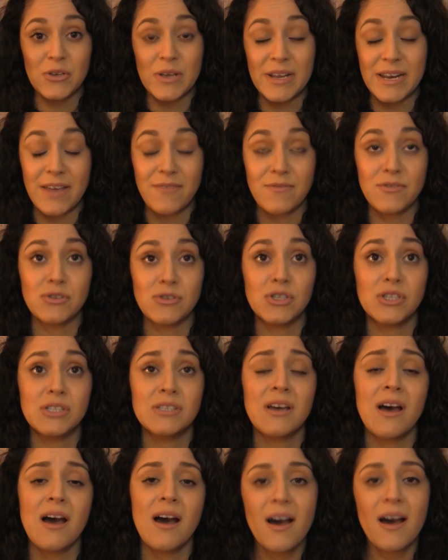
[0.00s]
and I've used
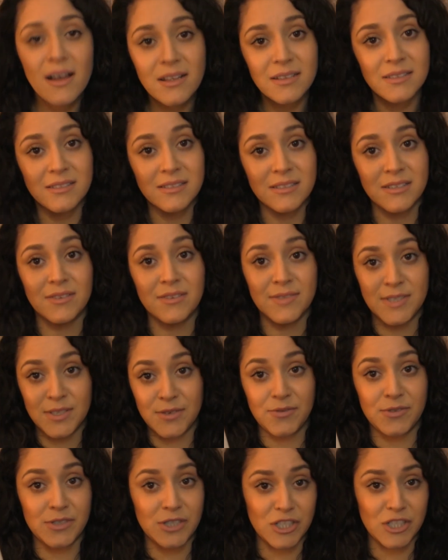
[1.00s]
tons of
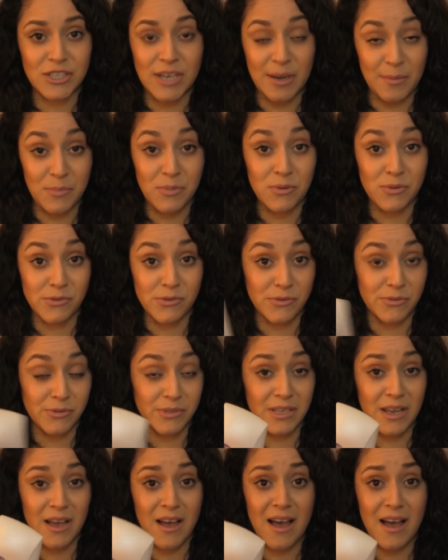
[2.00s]
different
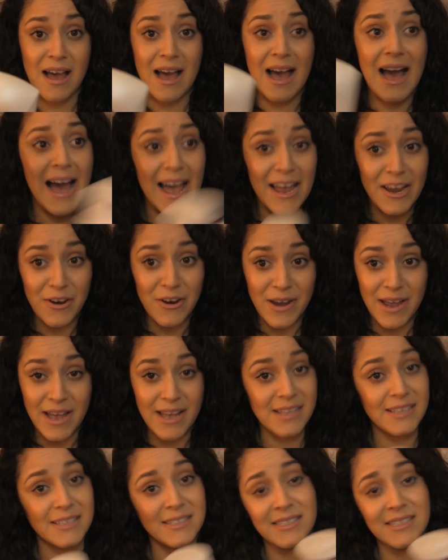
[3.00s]
shampoos, higher
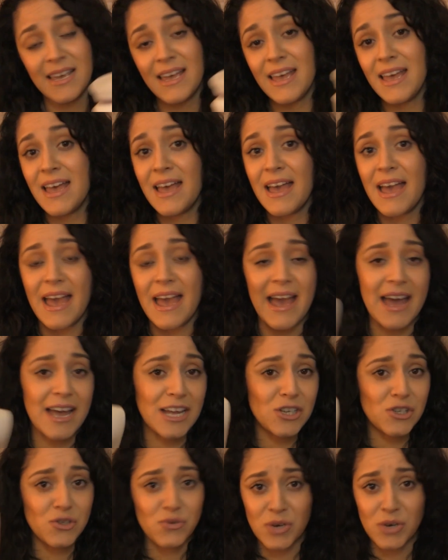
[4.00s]
ends
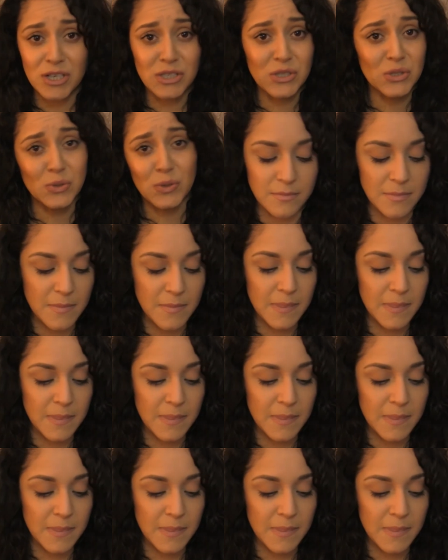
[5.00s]
and drugstore.